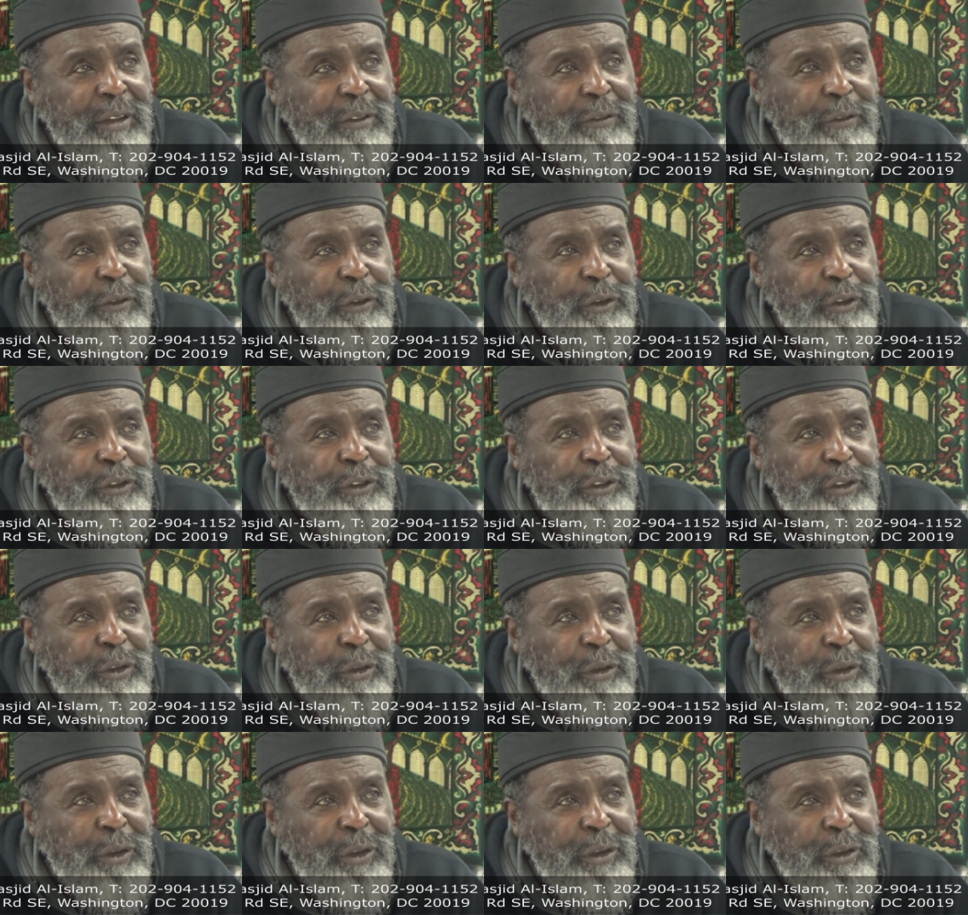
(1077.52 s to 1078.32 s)
First
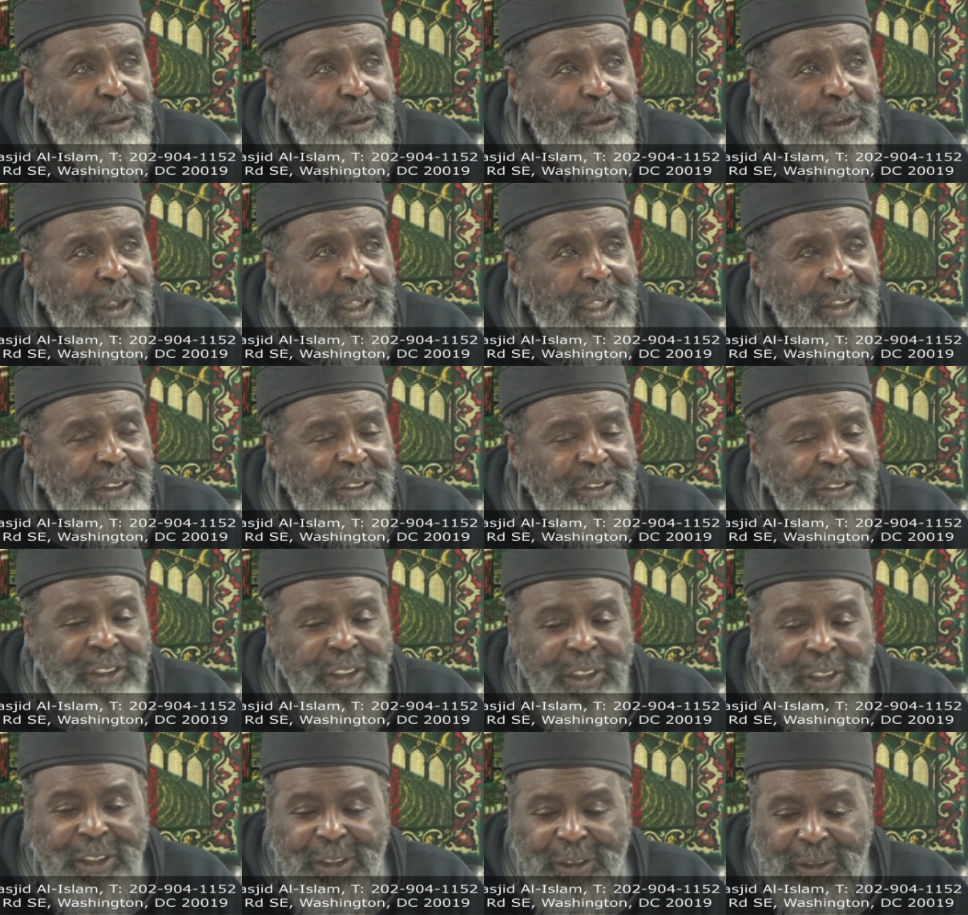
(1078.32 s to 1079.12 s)
Toyota I
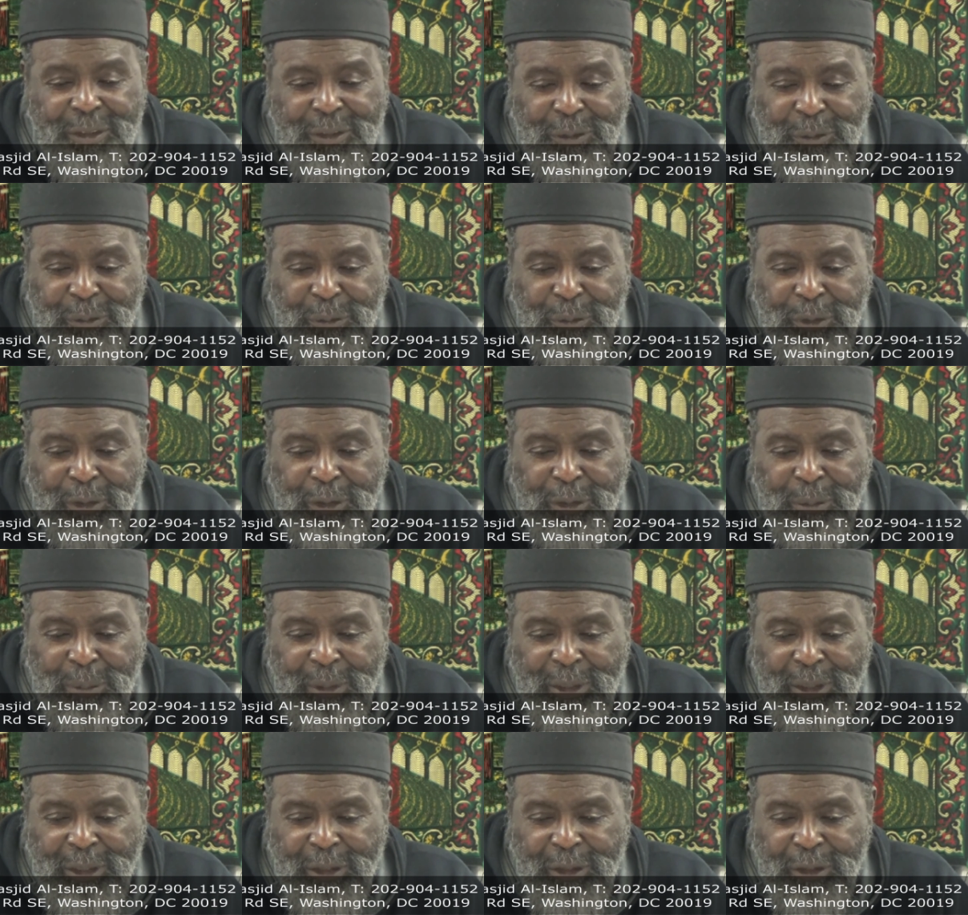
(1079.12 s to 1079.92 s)
seen, one of
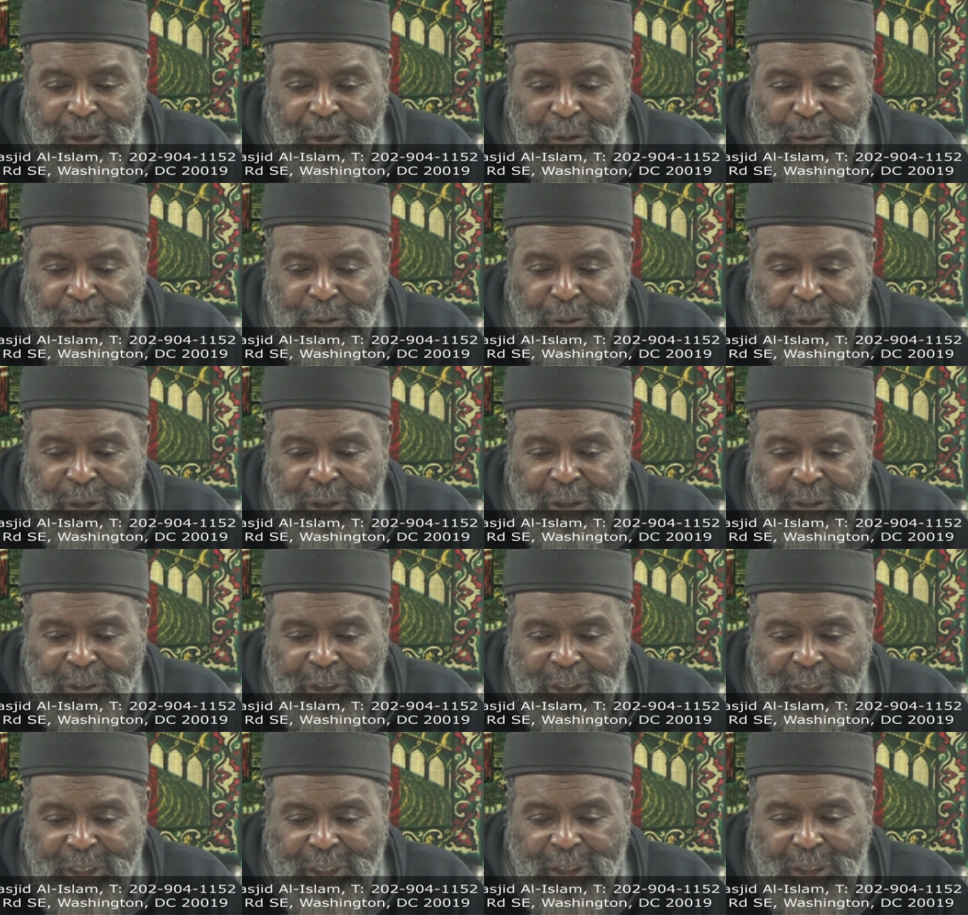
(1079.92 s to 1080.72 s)
my
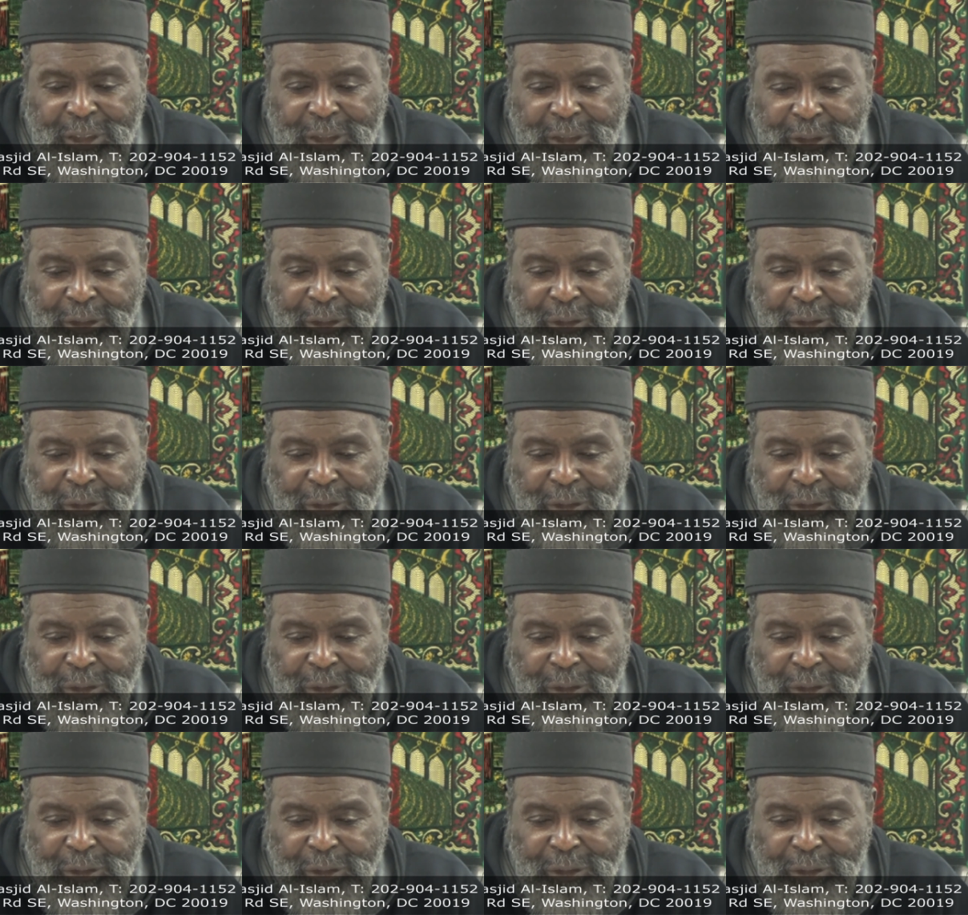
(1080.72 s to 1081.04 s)
girlfriends had a little